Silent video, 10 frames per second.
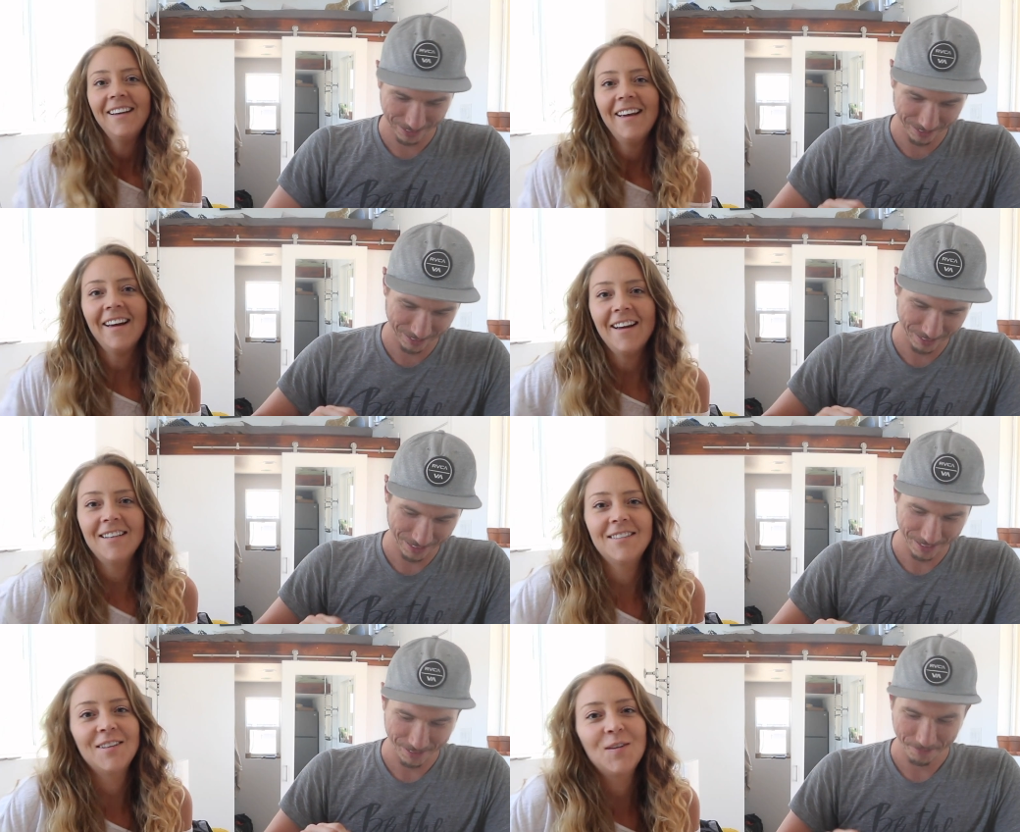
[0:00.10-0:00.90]
Speaker 1: Hey
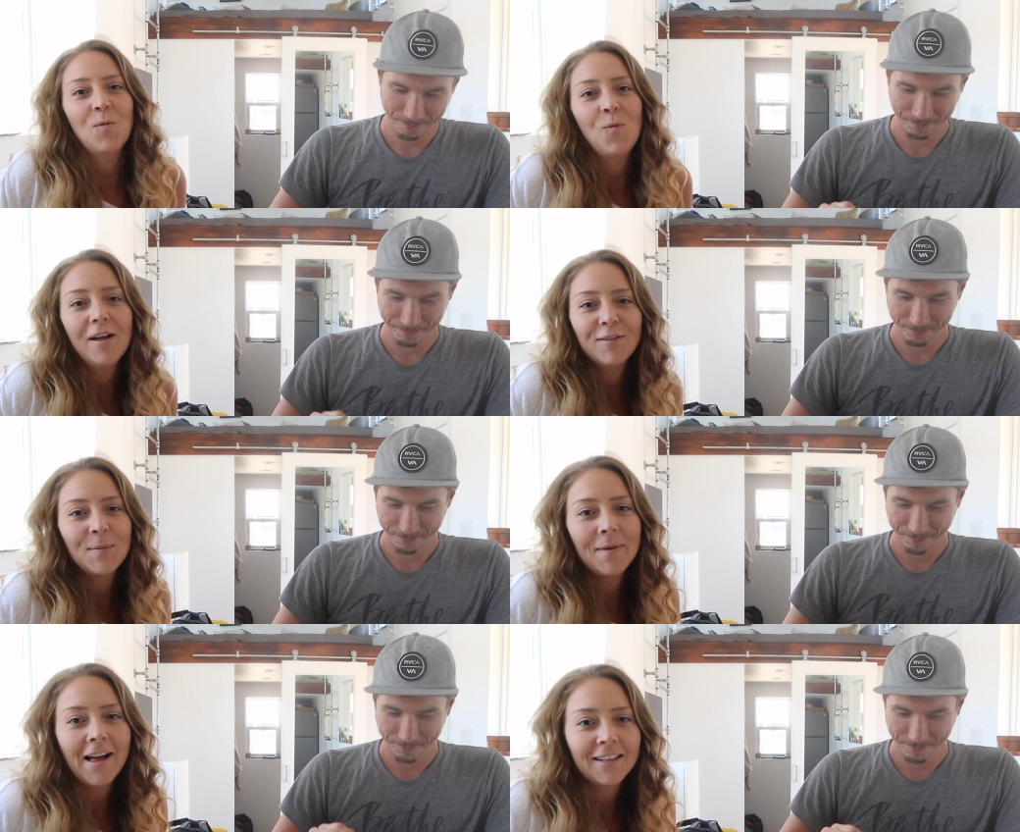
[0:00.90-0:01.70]
guys,
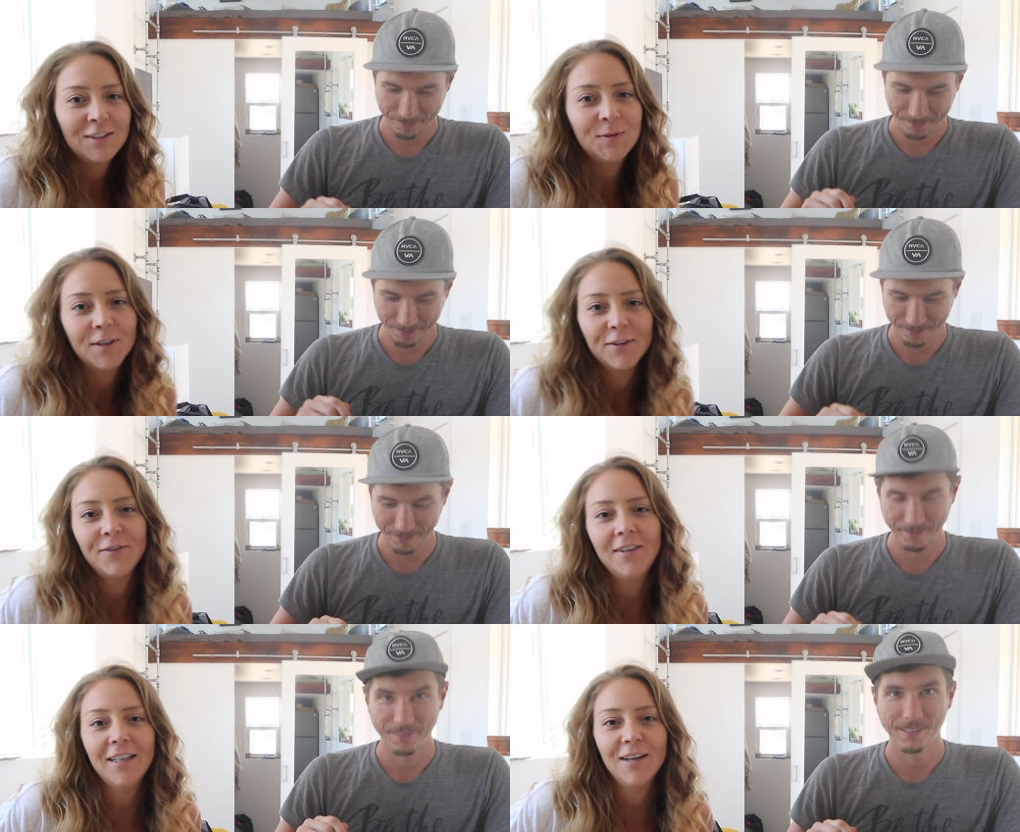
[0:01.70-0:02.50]
welcome back to
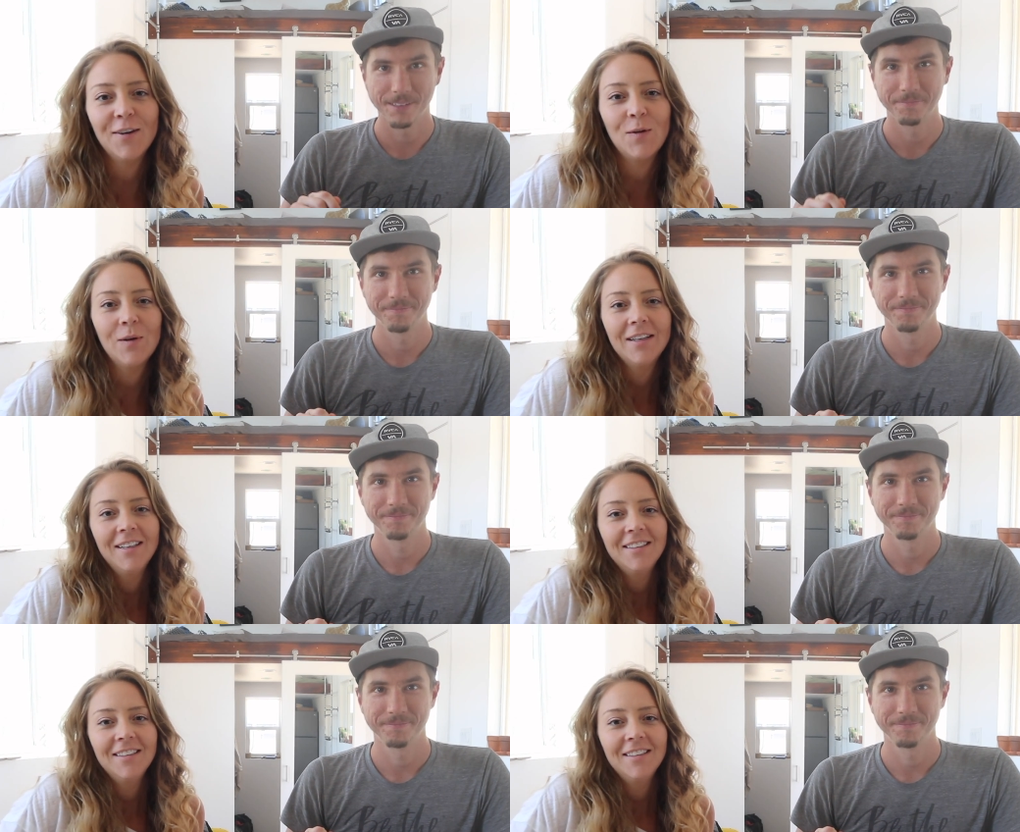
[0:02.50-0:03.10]
another video.